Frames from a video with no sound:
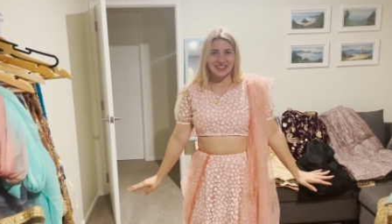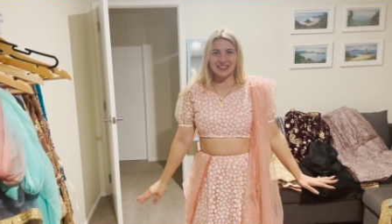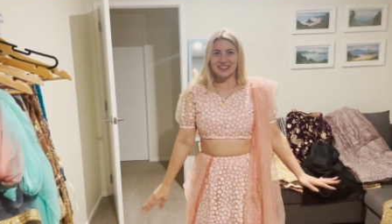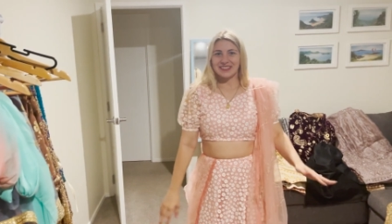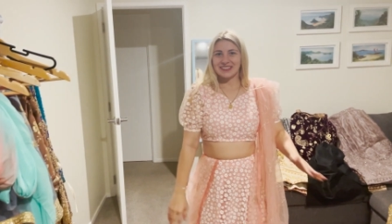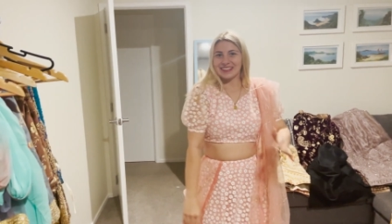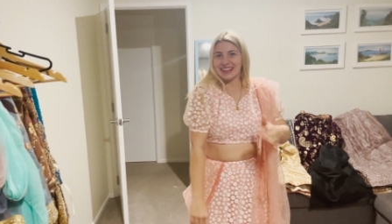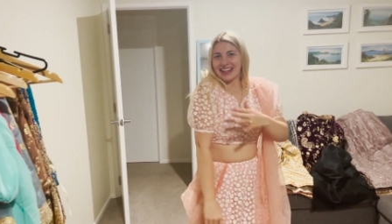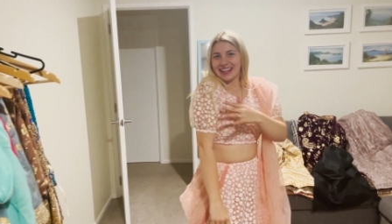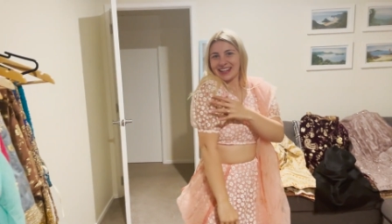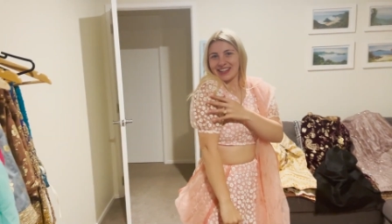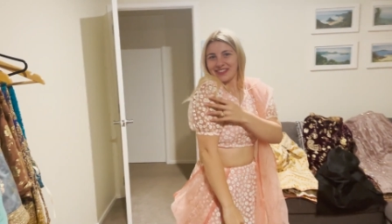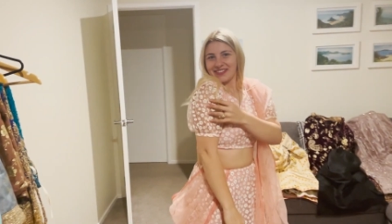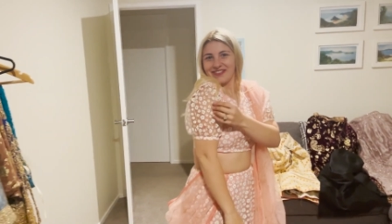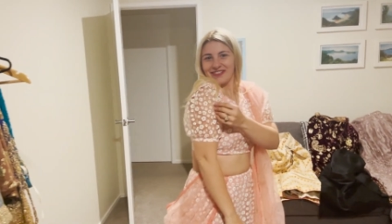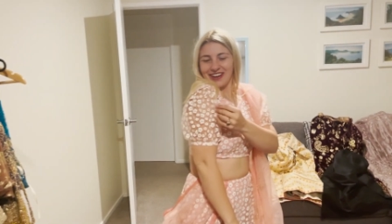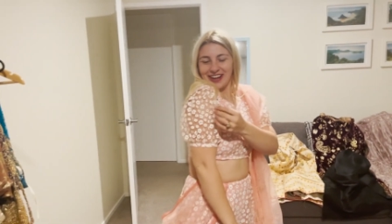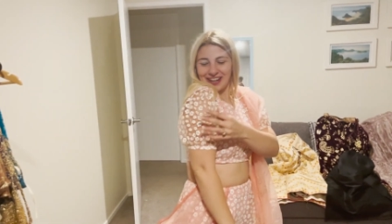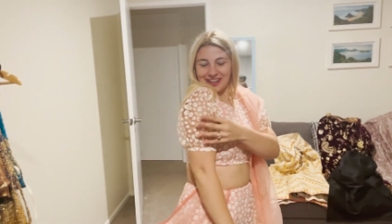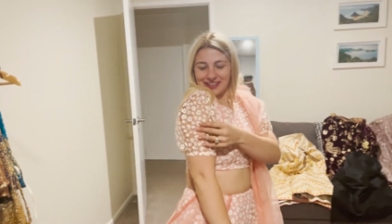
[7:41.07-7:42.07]
It's like
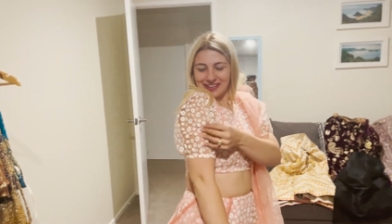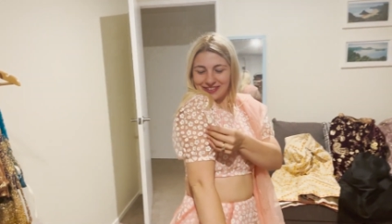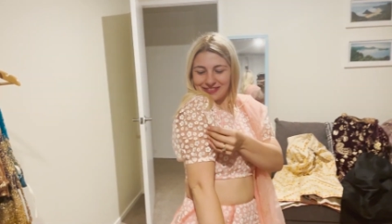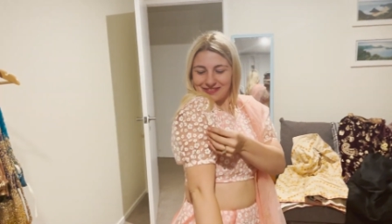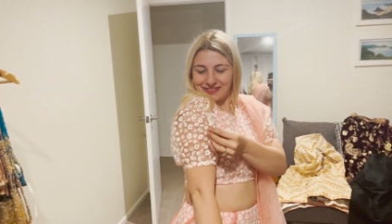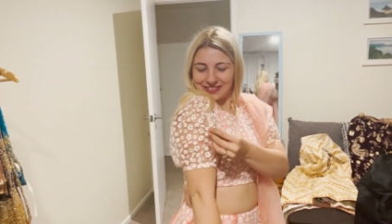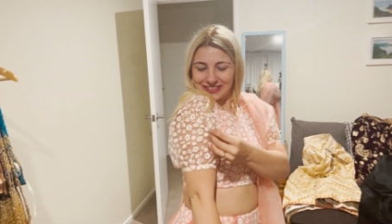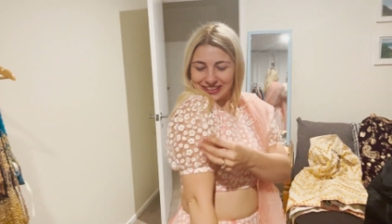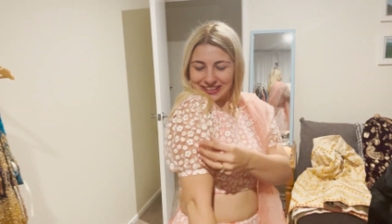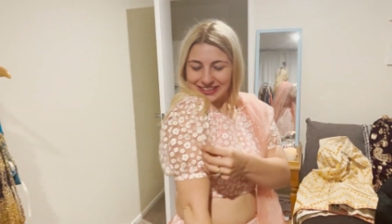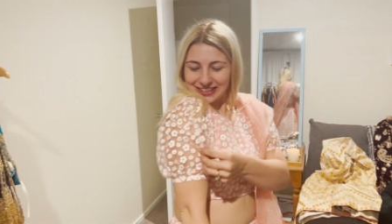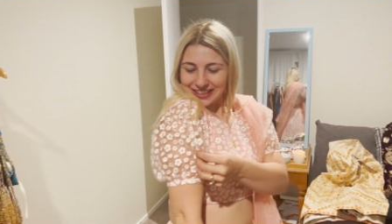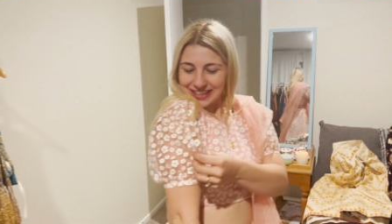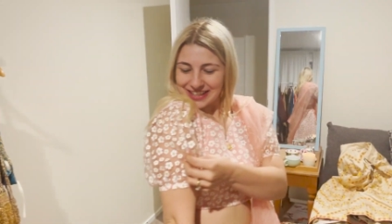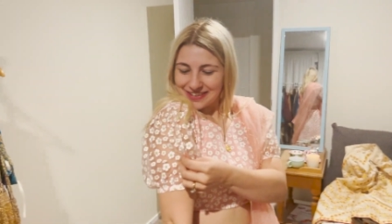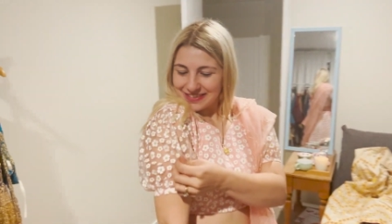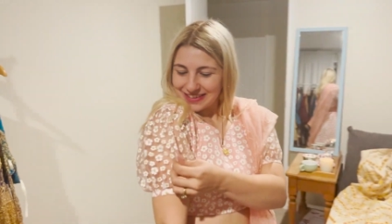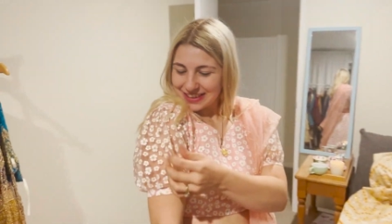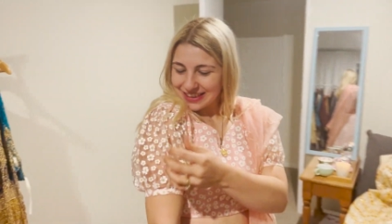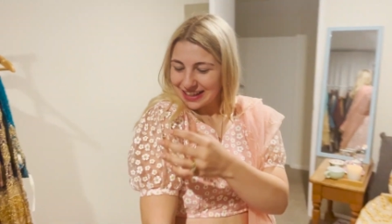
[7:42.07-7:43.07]
fun,
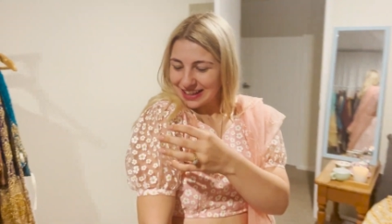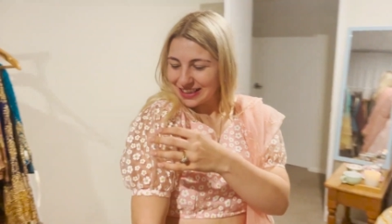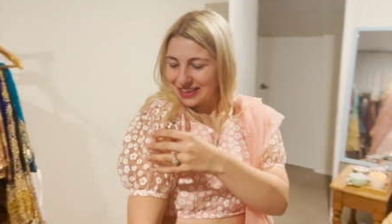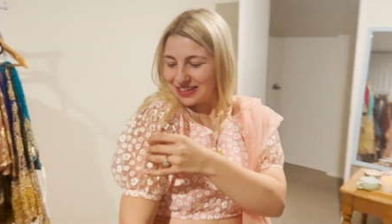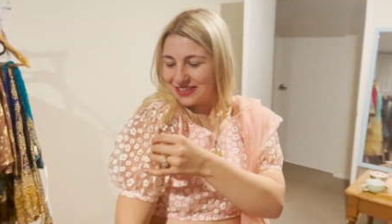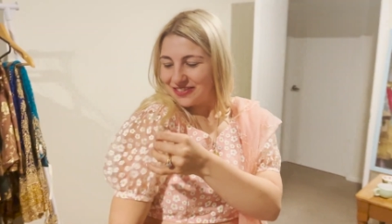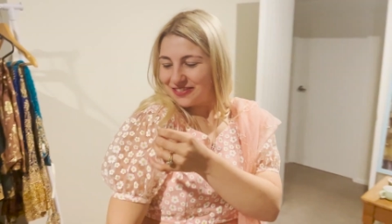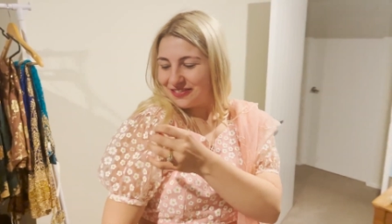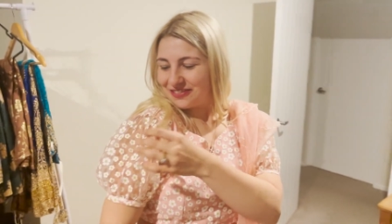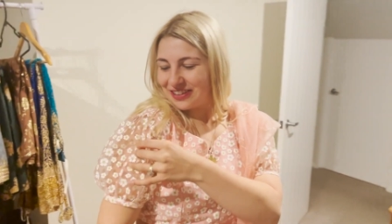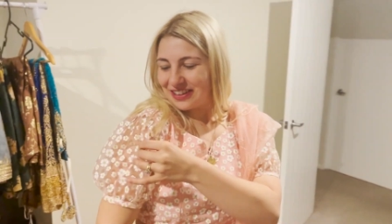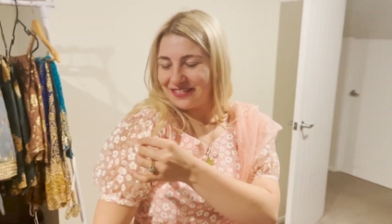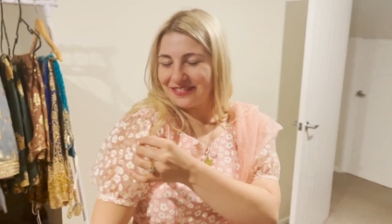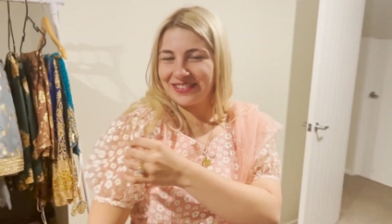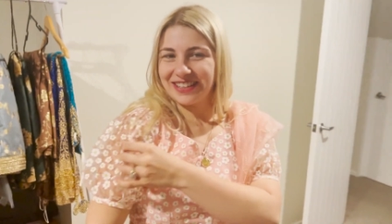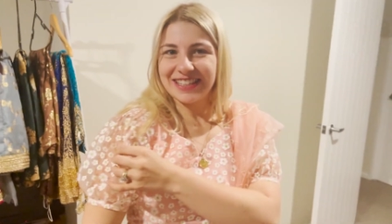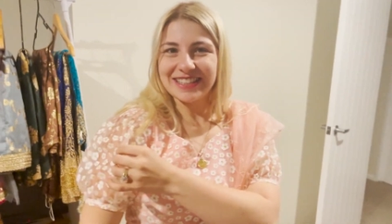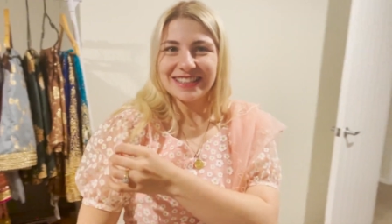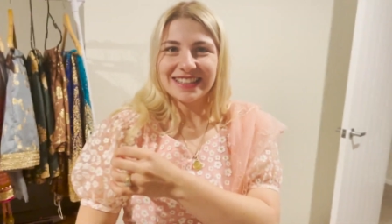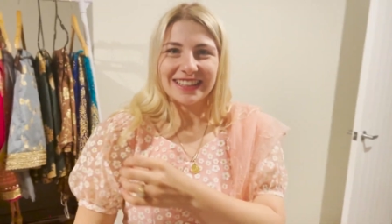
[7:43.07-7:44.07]
flirty with like the
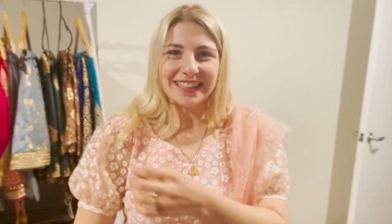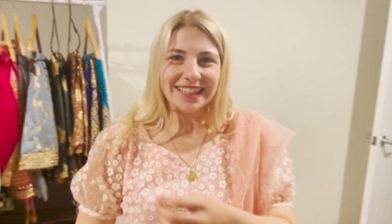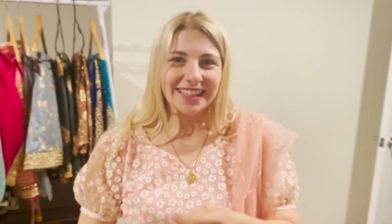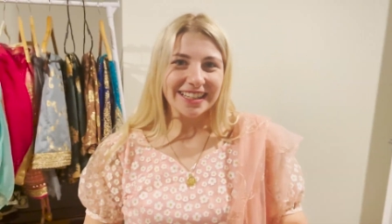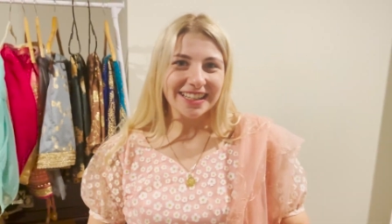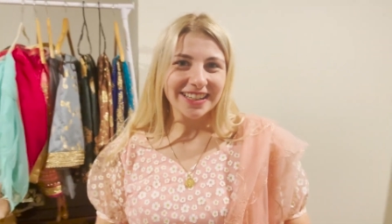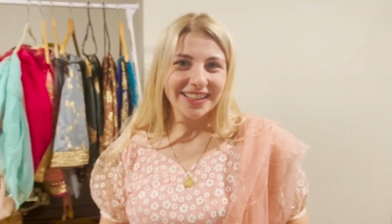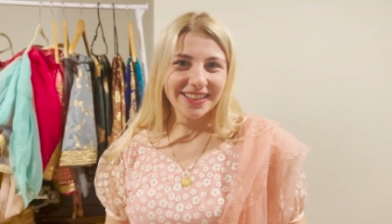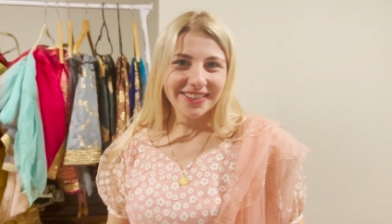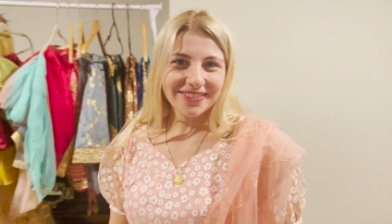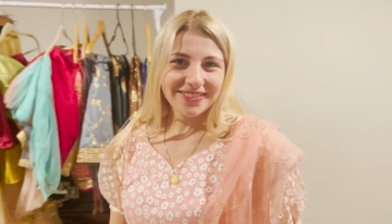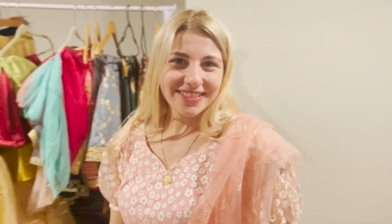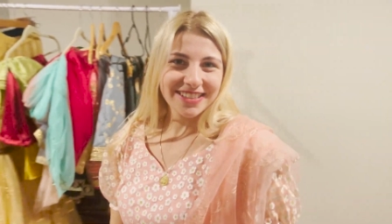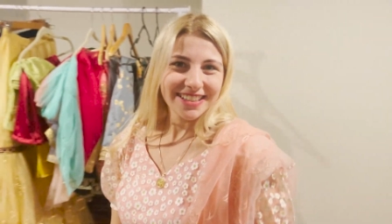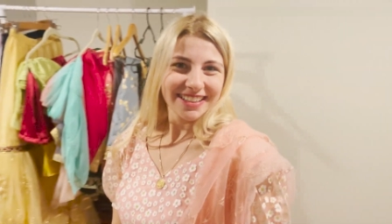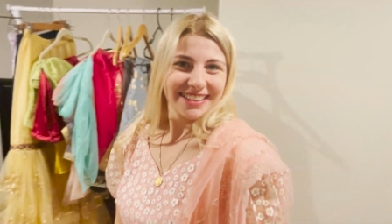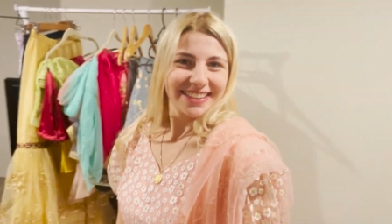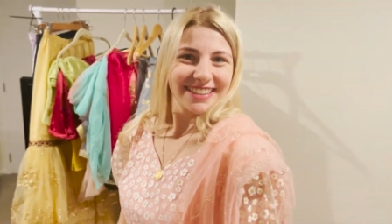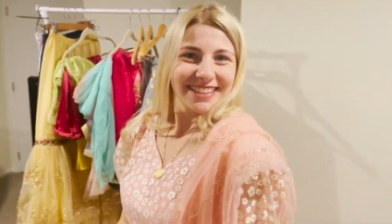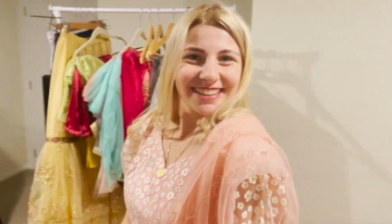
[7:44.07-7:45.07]
fluffy sleeves.
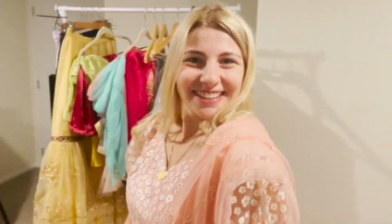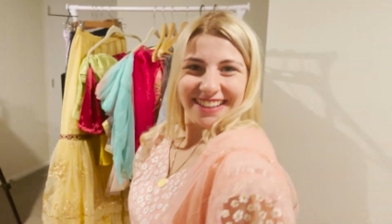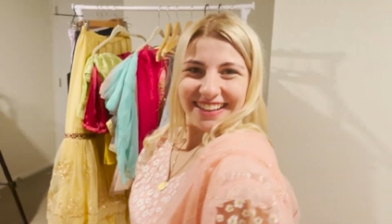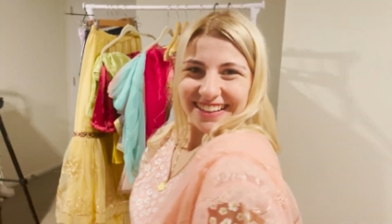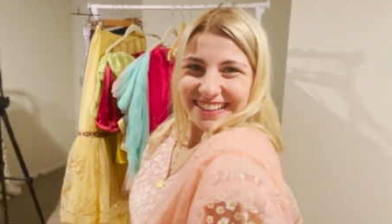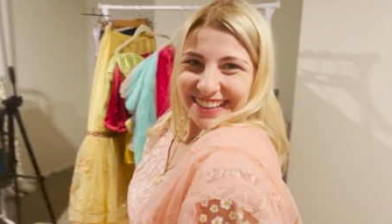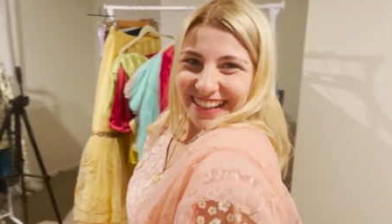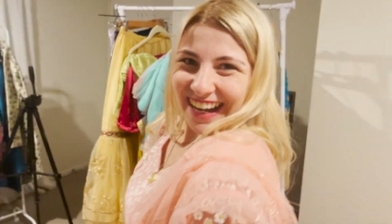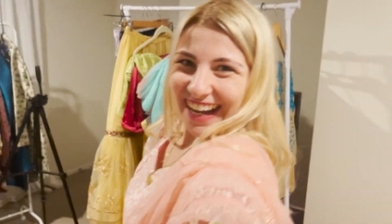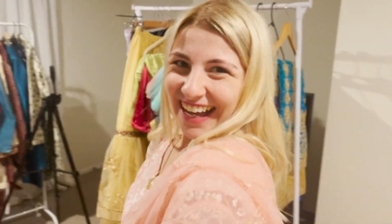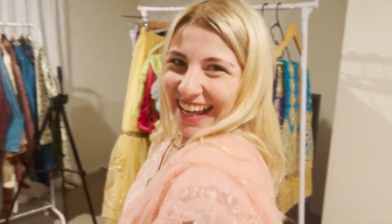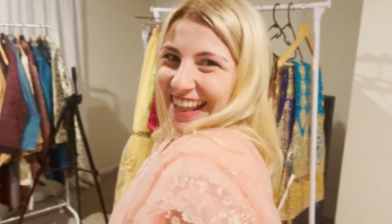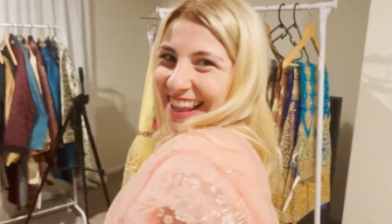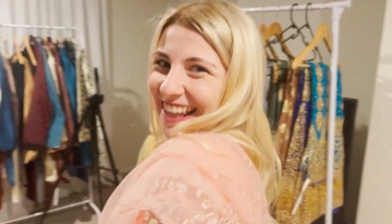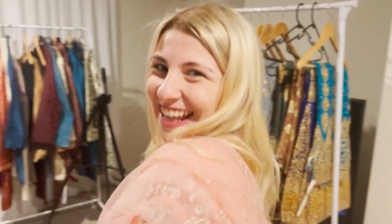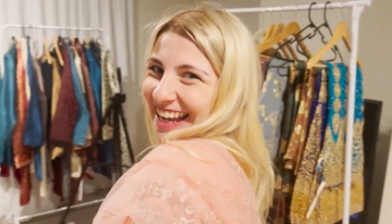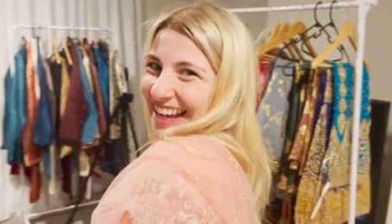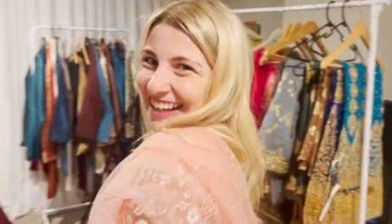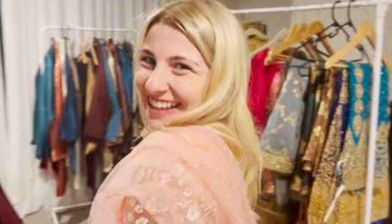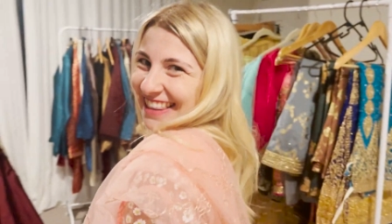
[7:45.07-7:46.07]
Yeah. I
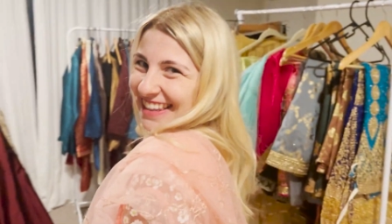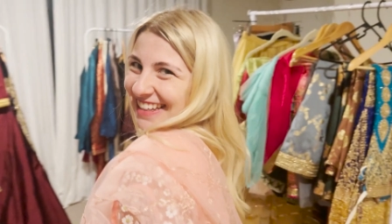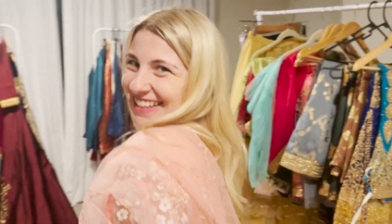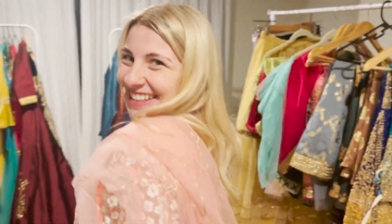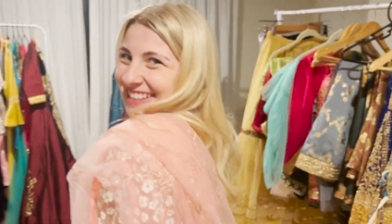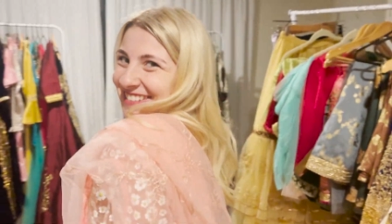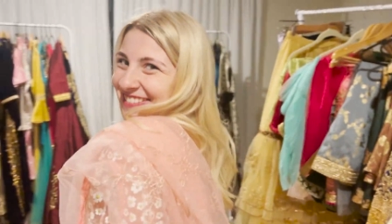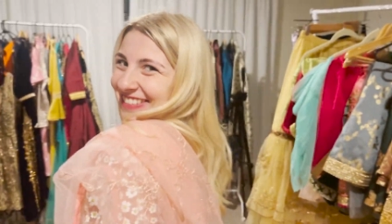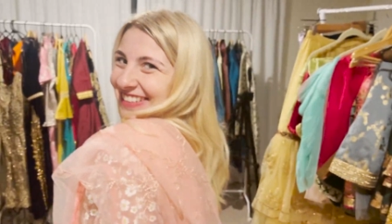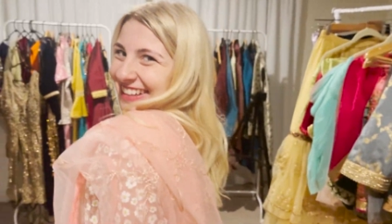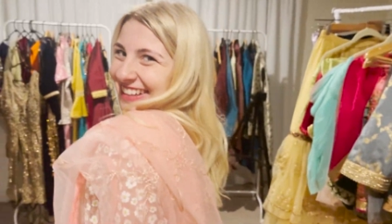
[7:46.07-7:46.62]
like this